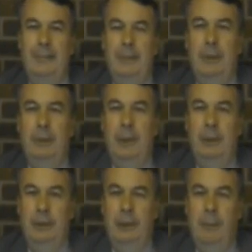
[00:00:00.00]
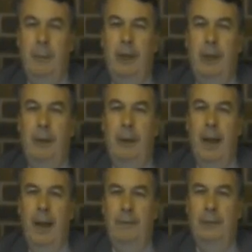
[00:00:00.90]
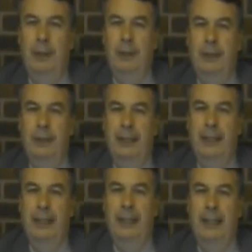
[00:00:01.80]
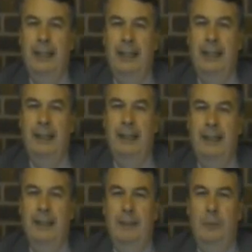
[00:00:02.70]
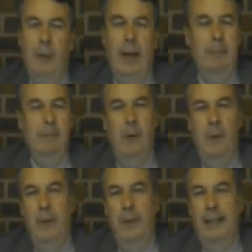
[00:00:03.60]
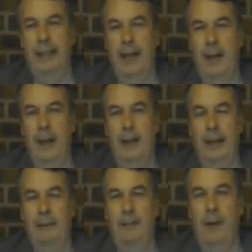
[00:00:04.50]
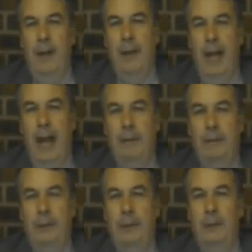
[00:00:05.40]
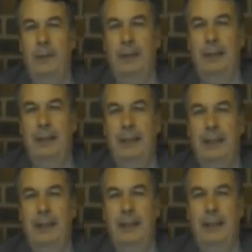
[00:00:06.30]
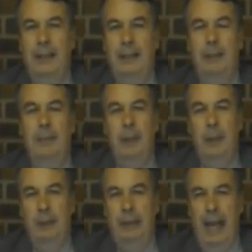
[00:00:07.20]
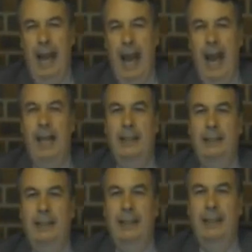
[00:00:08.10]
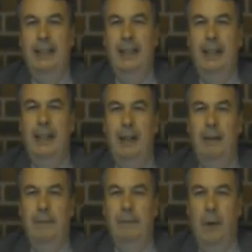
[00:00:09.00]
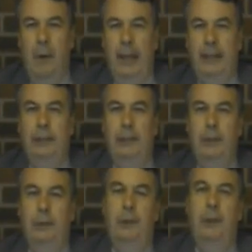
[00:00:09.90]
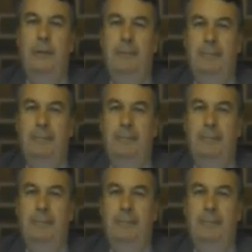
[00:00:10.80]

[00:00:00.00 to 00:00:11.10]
but also someone who loves us way more than any earthly father ever could, someone who cares for his children.